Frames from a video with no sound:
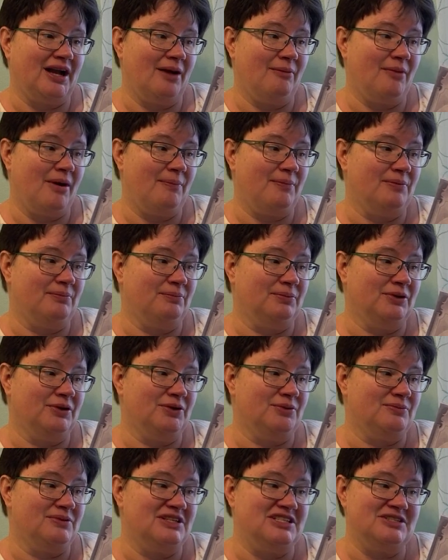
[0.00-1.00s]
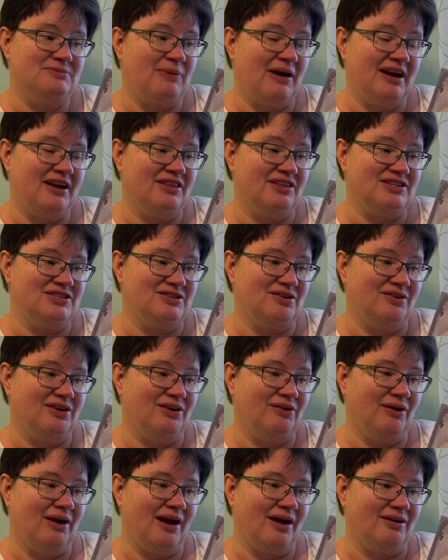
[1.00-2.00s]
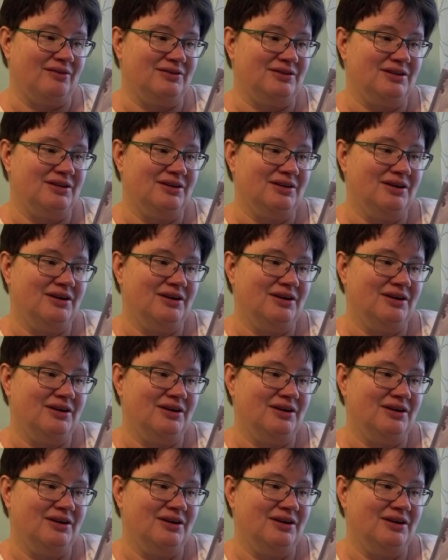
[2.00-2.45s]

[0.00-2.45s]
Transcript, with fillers: come up and bloomed in spite of the stony ground.